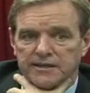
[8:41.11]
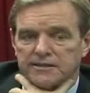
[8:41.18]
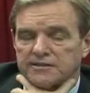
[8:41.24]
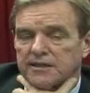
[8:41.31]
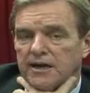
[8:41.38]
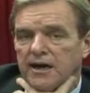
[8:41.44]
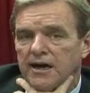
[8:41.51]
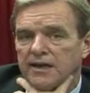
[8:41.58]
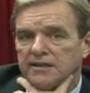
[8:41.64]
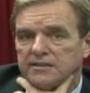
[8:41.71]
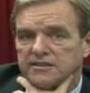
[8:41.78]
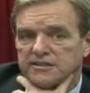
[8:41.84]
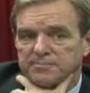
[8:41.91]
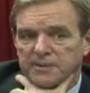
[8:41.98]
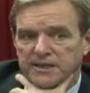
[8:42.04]
is
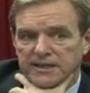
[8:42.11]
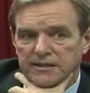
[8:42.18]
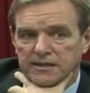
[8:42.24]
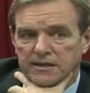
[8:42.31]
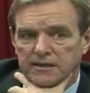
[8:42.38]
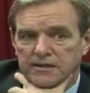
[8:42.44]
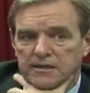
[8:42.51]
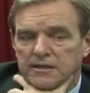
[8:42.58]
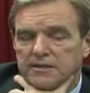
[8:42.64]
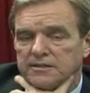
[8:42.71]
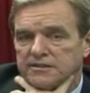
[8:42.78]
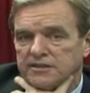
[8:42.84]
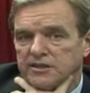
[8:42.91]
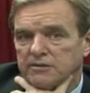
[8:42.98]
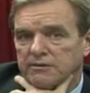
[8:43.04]
Cons Manila,
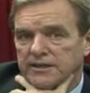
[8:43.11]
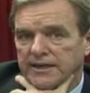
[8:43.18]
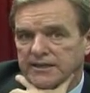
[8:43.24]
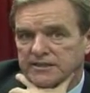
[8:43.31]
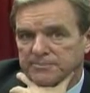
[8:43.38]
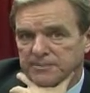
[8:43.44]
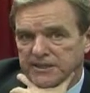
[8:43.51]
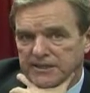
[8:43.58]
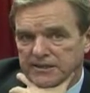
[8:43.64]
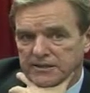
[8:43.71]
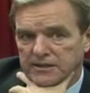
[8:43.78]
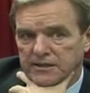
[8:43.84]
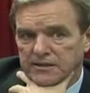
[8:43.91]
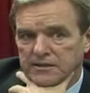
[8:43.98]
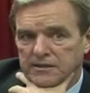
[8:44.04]
C-O-N-S
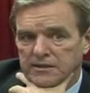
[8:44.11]
Manila,